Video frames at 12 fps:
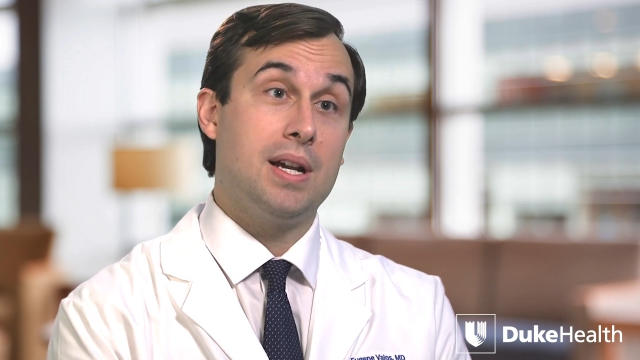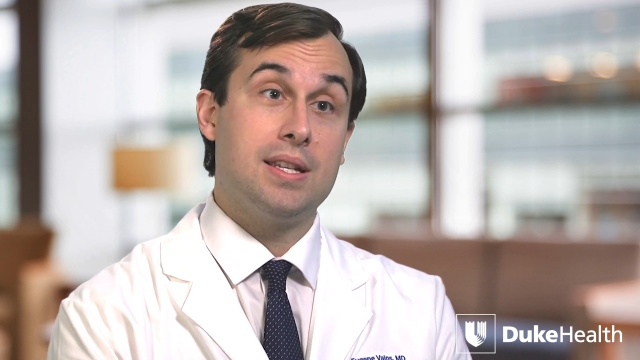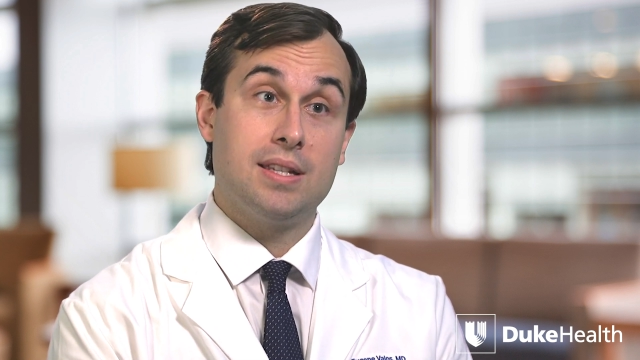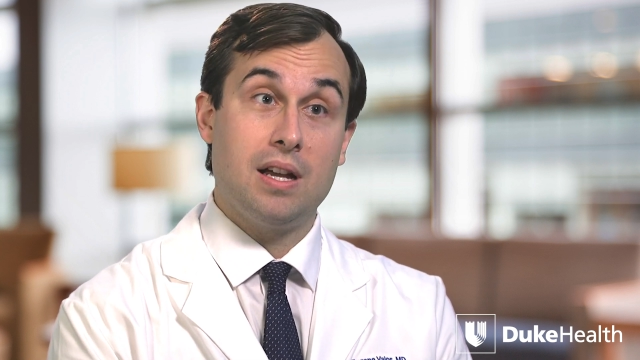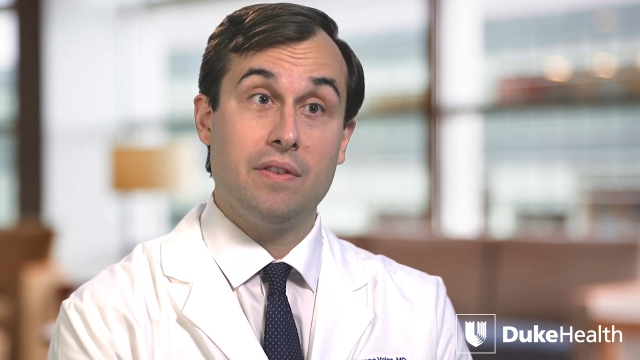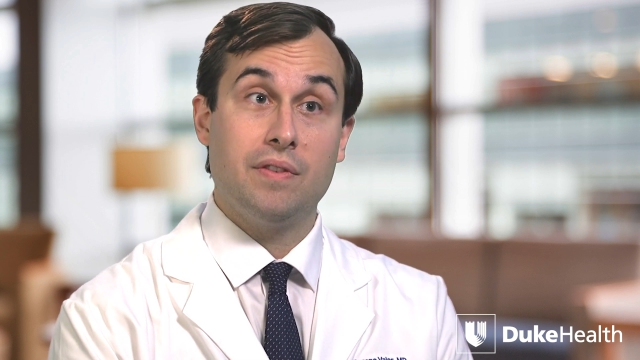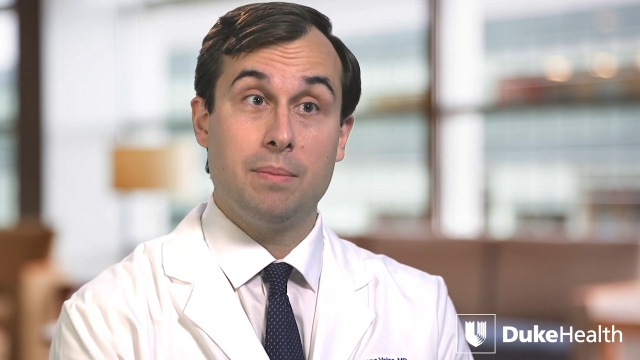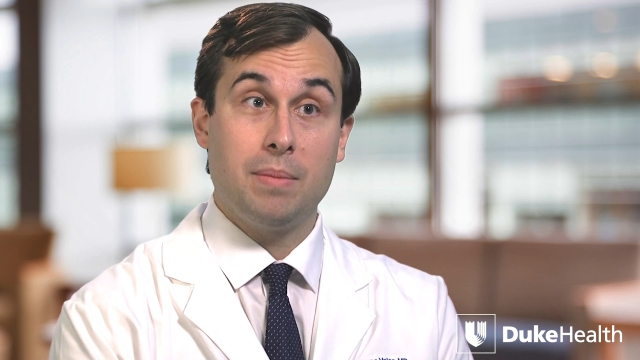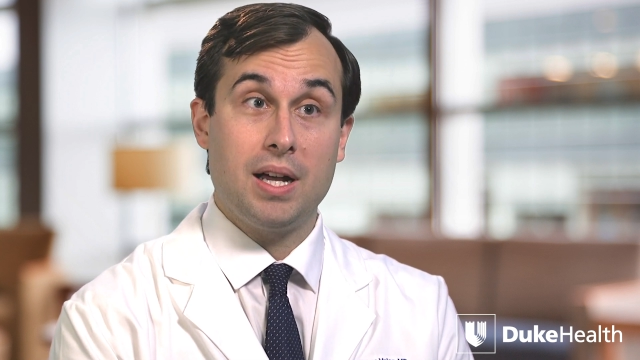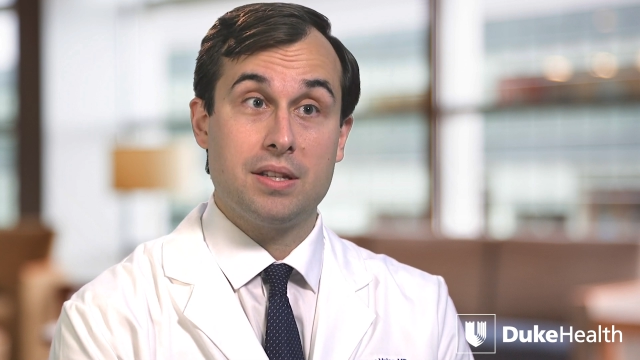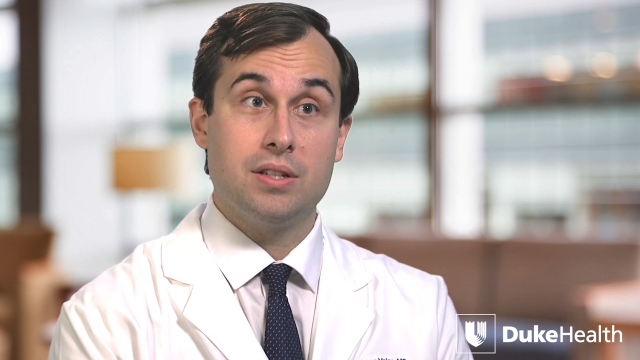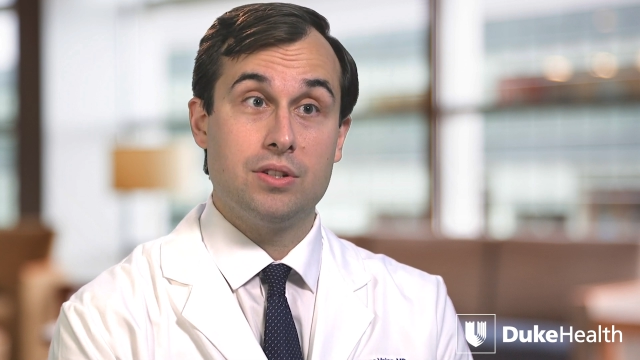myself at
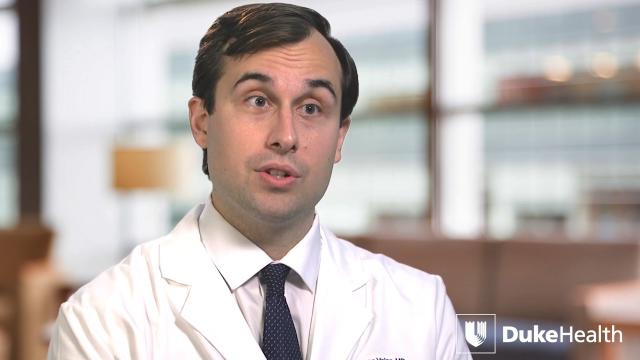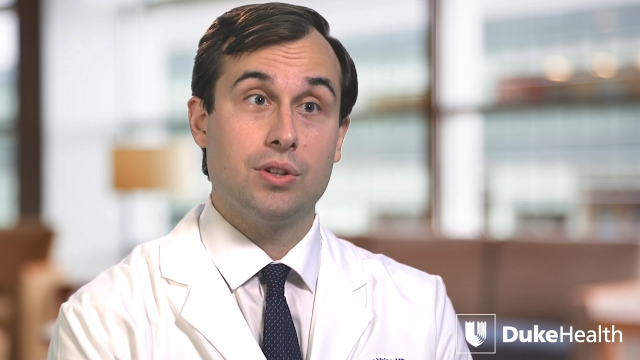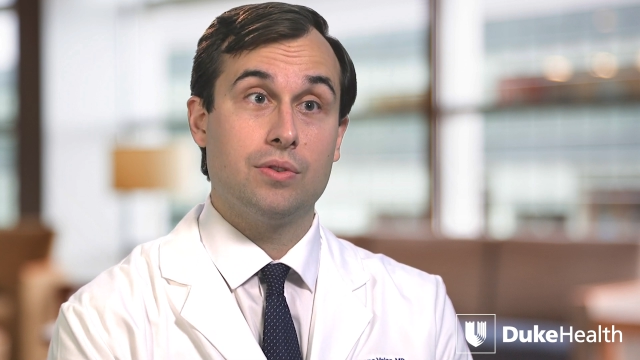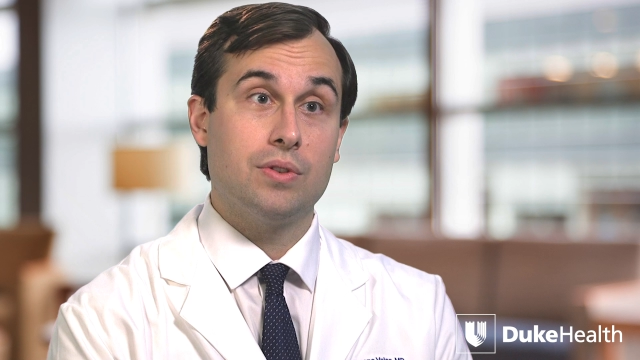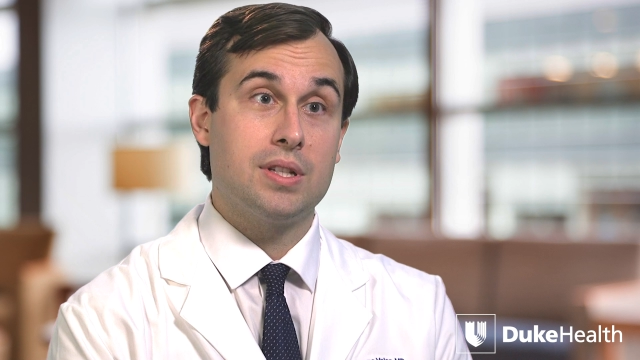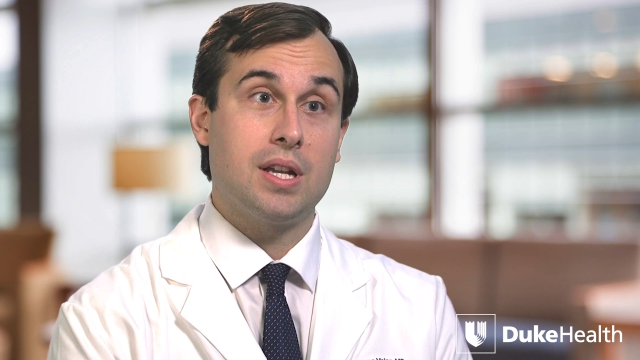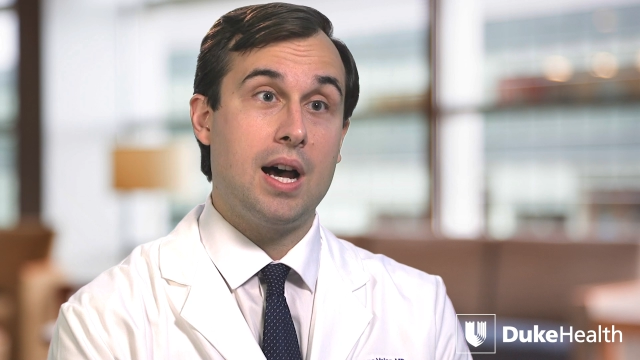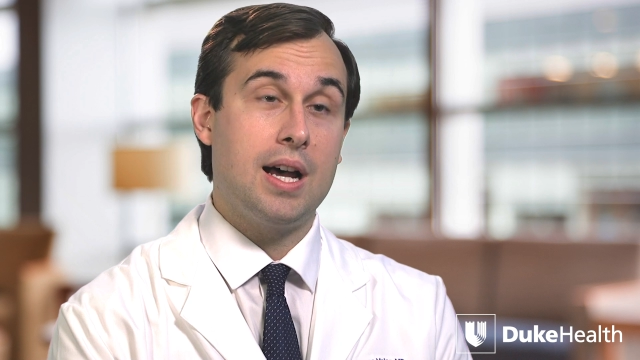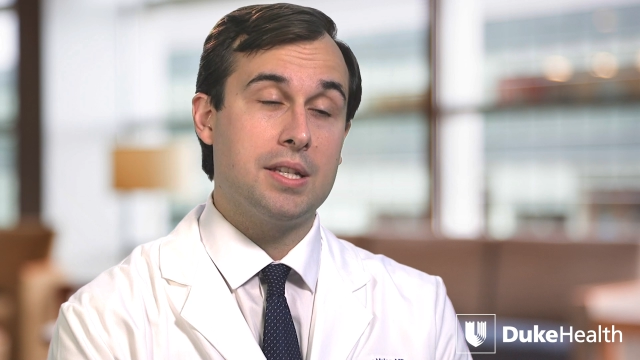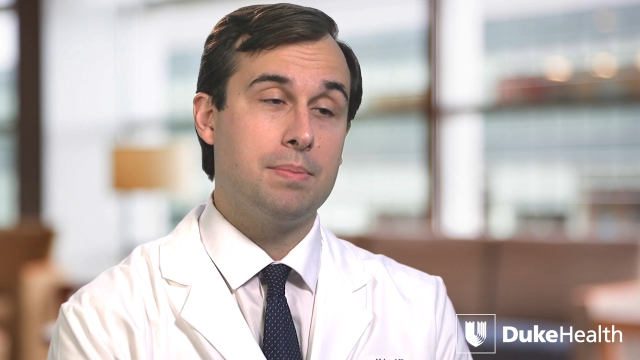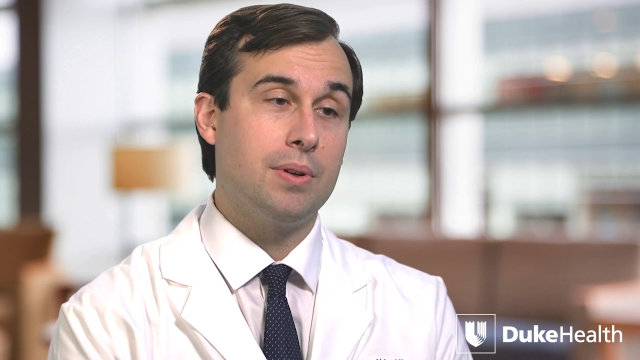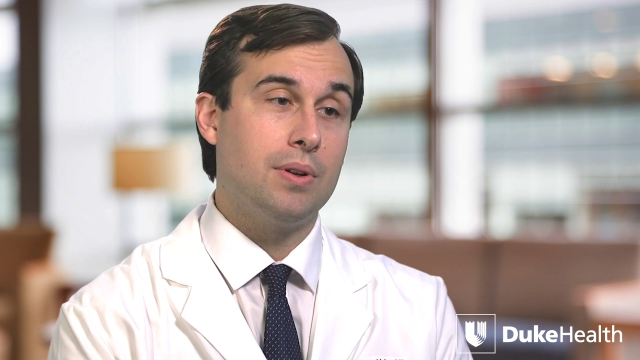Boston Children's
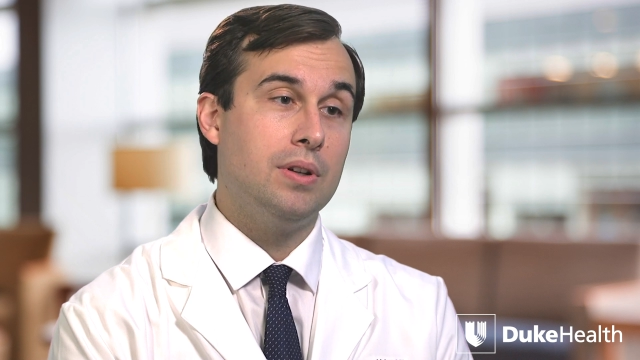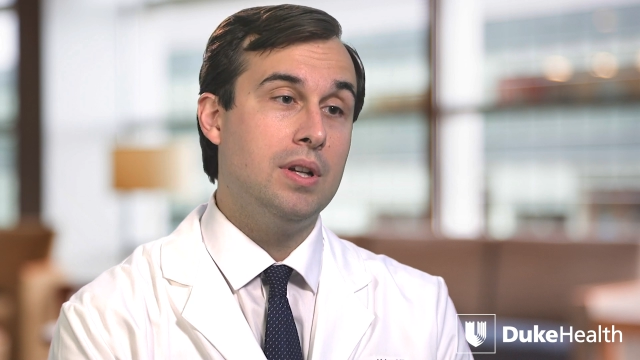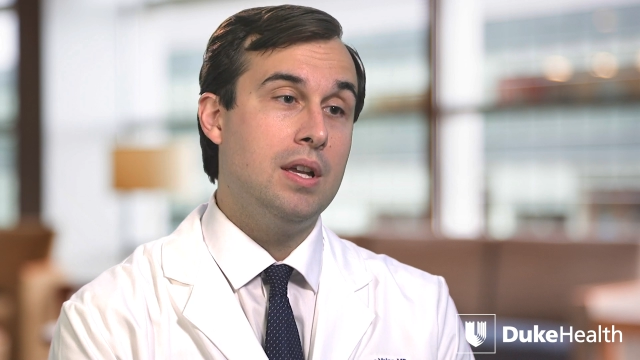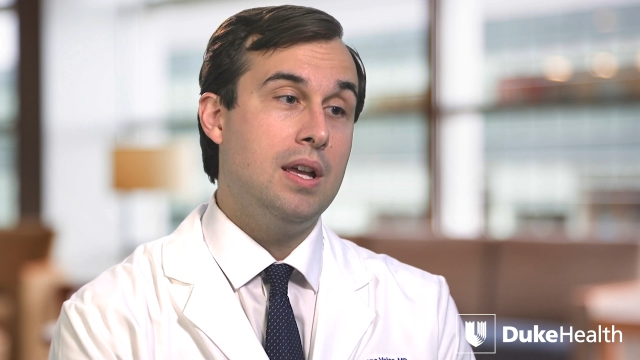Hospital.